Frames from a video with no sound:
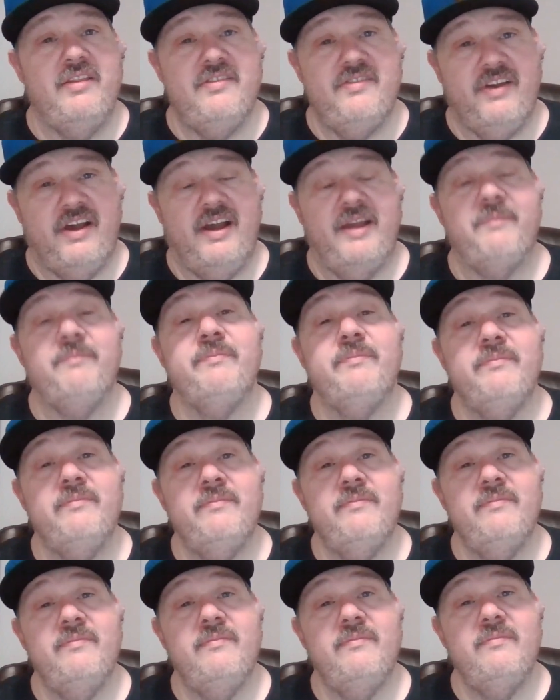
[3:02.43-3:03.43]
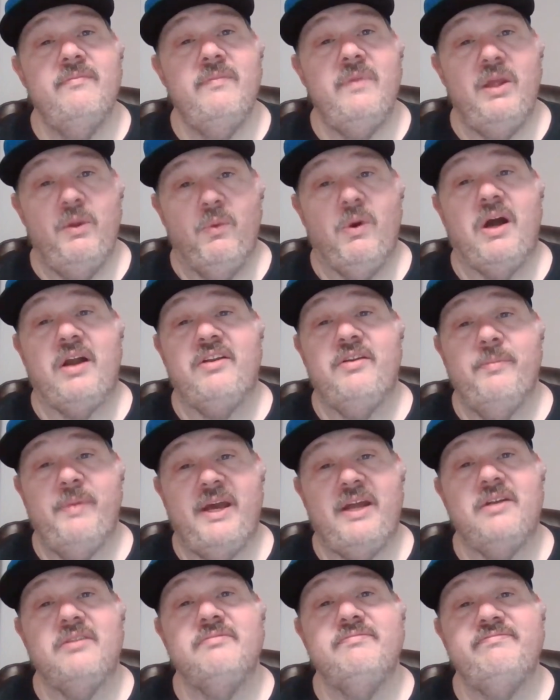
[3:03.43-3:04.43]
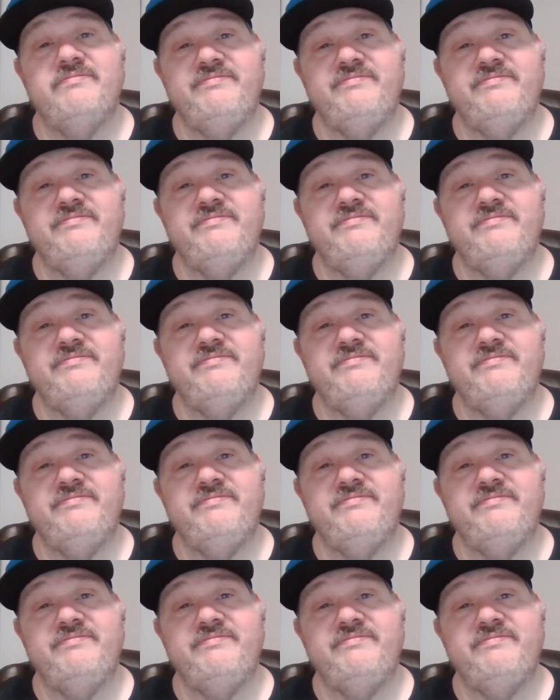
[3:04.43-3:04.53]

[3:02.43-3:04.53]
time, he walked a batter.